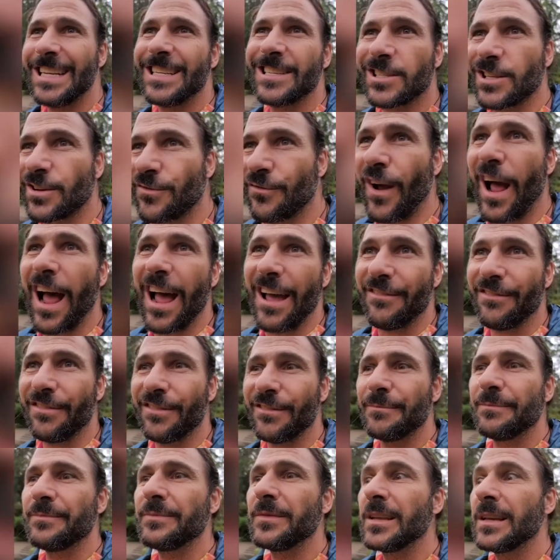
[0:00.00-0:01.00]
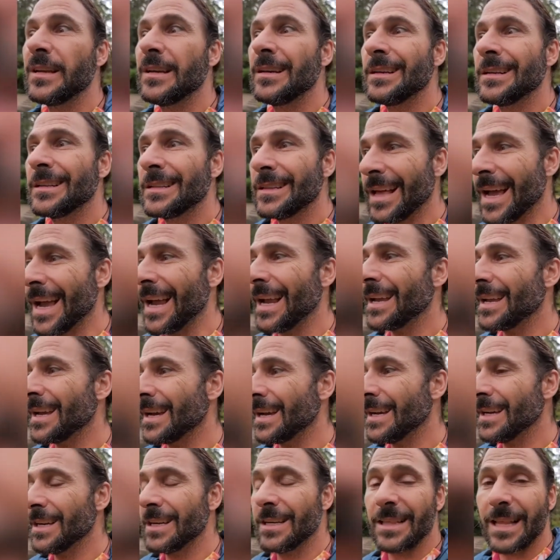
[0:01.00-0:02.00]
to survive like,
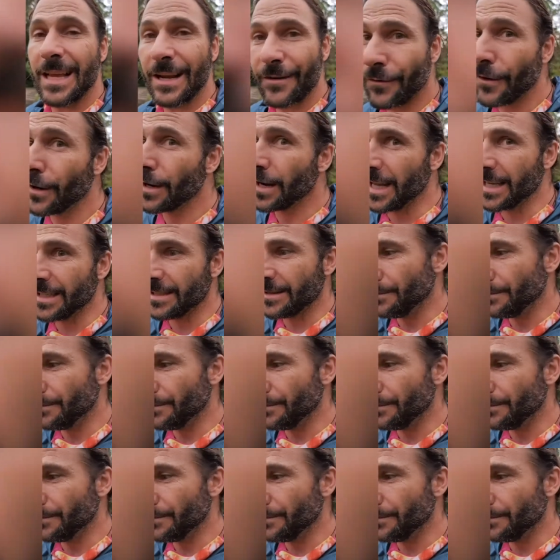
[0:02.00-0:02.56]
uh, like fertilizer